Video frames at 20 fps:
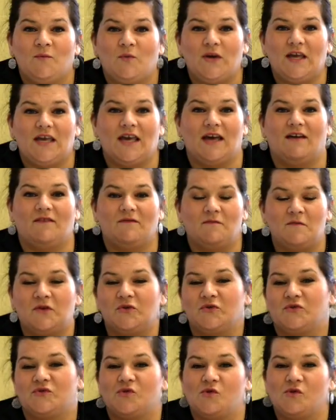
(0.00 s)
We have
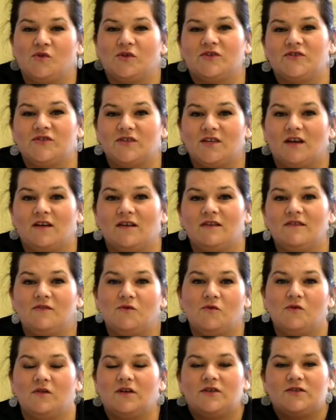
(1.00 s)
middle schoolers to high
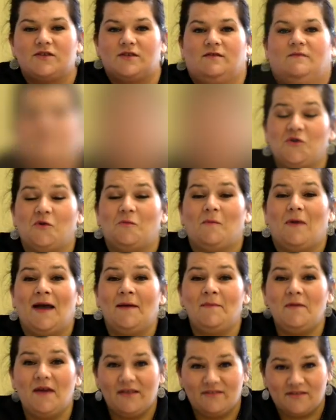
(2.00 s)
schoolers. So
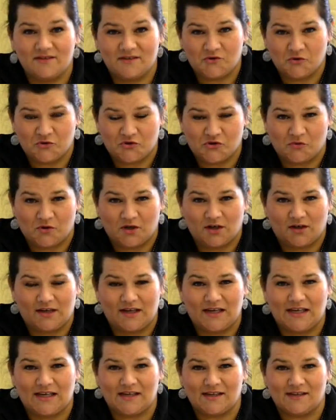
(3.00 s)
my path to social work
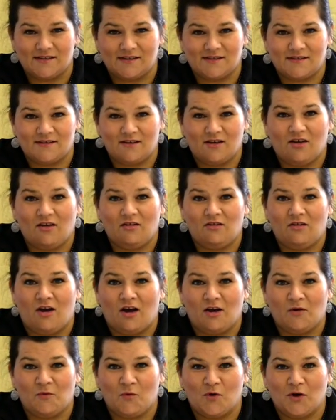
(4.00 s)
is a
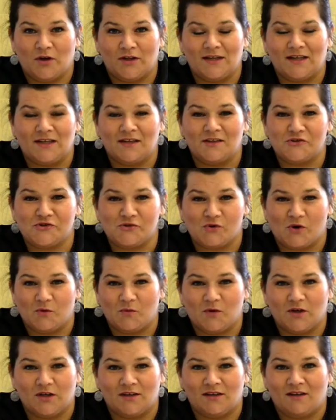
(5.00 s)
long one and a short
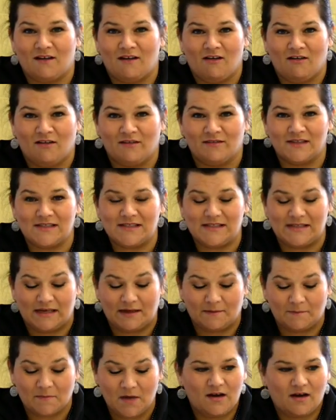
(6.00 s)
one, all in the
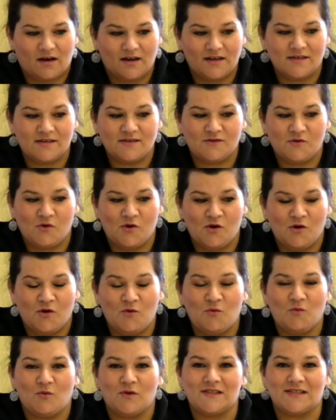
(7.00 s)
same. High
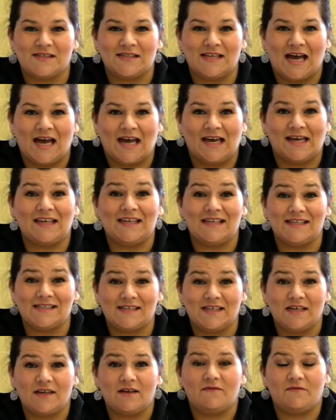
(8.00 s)
school was not
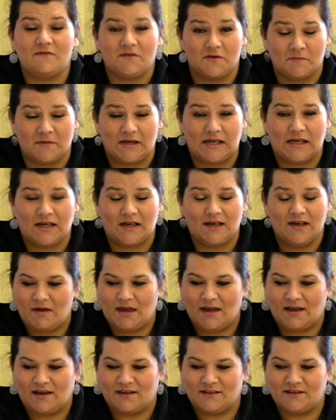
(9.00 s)
easy for me,
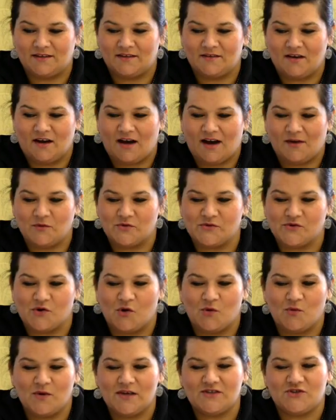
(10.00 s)
and I was
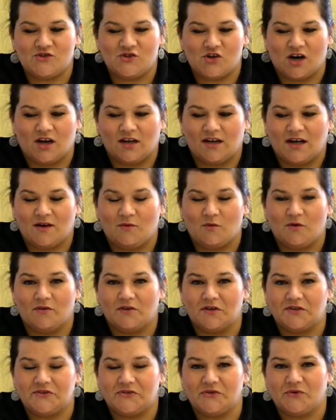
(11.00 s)
always drawn,
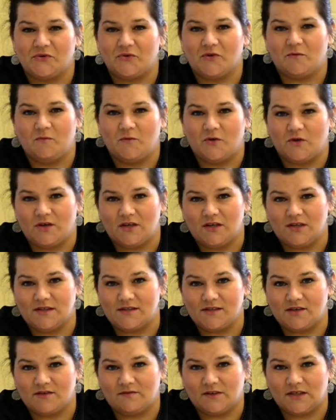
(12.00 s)
however, to community
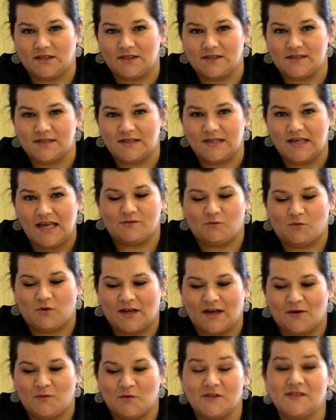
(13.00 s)
service. When
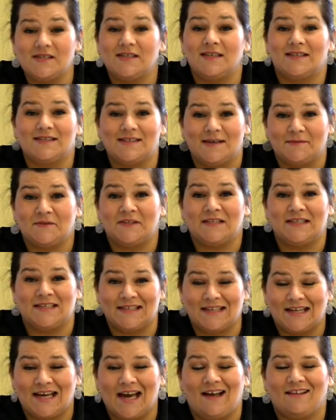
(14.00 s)
I wasn't accepted
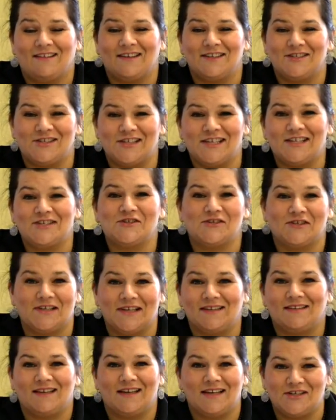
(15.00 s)
into college
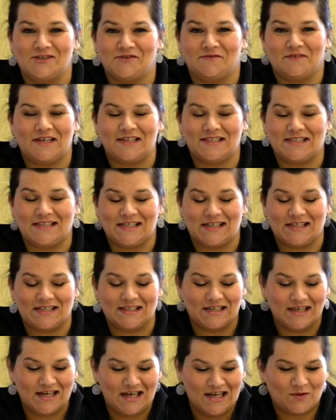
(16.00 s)
initially at the age of
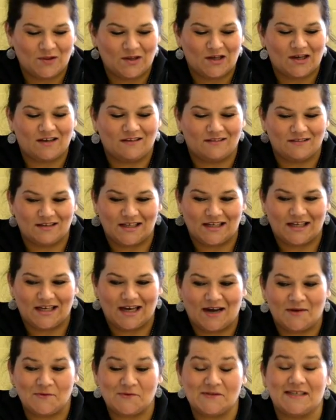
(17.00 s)
18, luckily
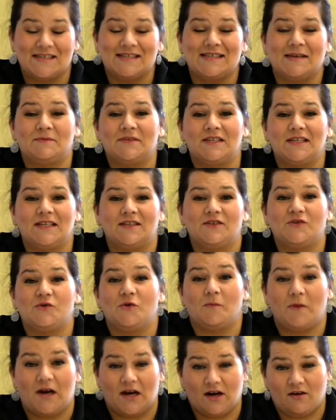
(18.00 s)
I was accepted into
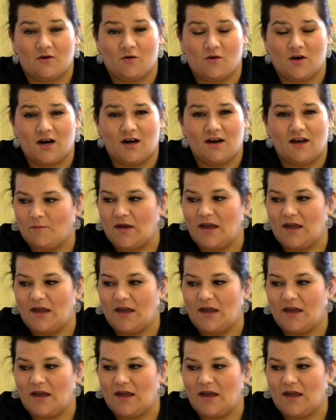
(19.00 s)
AmeriCorps.